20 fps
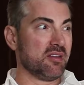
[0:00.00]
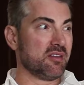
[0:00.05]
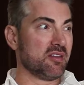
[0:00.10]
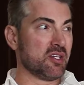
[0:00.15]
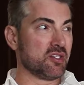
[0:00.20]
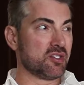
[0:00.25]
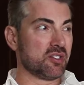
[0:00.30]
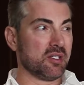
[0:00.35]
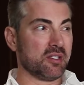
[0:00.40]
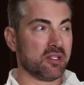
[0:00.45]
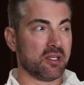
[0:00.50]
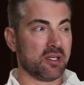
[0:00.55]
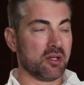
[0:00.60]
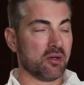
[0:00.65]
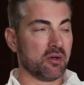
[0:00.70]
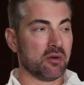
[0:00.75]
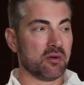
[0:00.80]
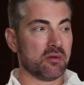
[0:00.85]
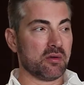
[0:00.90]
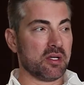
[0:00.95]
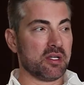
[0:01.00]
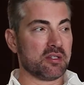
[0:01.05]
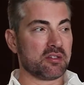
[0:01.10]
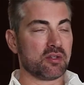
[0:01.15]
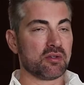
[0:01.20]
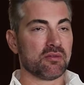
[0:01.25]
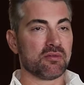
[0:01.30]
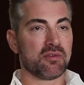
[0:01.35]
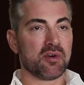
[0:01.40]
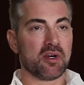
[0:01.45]
essentially the girl is
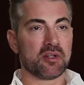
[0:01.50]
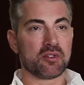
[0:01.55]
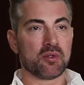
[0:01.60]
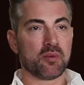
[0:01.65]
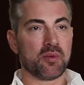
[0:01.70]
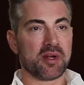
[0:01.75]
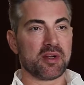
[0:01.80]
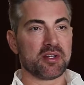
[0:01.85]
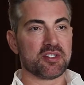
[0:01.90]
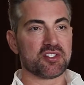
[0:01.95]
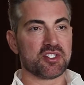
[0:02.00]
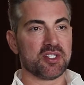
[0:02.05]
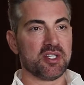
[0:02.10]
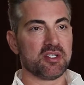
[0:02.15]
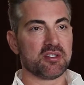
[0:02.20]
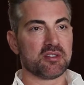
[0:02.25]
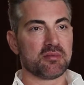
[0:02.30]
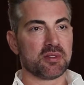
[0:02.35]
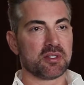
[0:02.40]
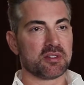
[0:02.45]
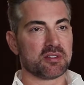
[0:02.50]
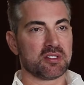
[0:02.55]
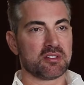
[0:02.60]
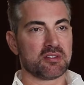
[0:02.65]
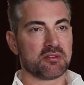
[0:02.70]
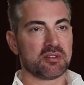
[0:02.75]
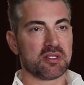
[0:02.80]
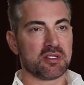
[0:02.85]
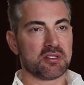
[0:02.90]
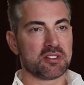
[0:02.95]
confined to wearing jeans, because
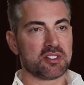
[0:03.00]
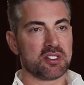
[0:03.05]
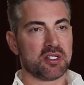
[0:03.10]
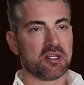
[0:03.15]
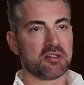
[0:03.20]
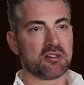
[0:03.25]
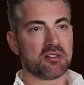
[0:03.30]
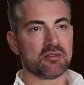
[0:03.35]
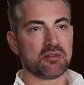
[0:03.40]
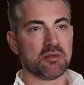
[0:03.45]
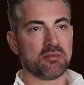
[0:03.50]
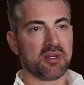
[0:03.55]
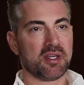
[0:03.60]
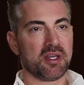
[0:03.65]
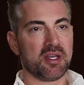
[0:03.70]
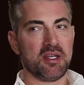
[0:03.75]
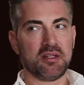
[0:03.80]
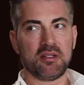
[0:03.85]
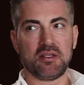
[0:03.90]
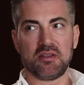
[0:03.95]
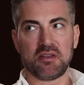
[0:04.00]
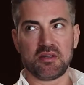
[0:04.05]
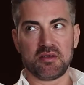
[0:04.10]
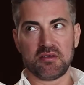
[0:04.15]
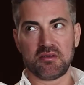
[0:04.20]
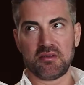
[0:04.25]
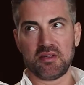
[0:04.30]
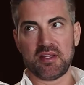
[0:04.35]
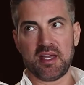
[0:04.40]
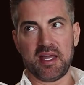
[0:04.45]
as soon as she gets into a bikini, you
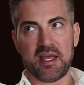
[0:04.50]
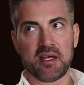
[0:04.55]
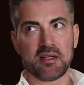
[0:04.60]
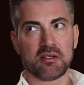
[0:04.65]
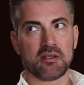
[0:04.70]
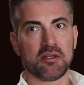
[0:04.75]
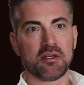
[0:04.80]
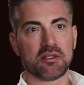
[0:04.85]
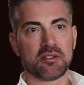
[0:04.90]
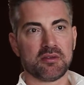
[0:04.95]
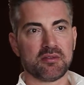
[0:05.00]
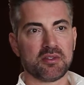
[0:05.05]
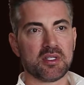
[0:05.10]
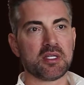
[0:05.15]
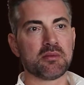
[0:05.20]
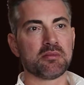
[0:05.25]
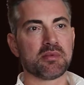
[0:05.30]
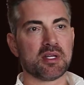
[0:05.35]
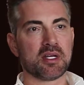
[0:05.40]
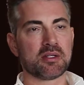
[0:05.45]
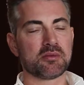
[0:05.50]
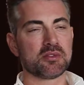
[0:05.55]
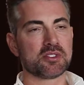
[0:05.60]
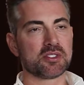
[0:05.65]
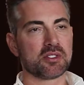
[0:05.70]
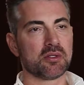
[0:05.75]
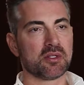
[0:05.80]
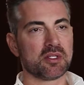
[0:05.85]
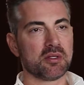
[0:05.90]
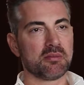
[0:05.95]
can see the outline of the implant, which
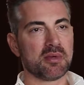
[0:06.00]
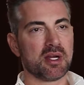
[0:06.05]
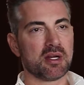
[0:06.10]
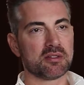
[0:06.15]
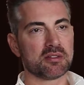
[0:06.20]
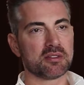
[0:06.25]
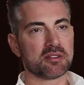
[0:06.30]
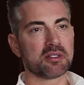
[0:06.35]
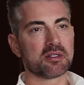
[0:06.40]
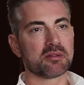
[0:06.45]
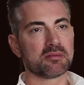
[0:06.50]
is quite embarrassing.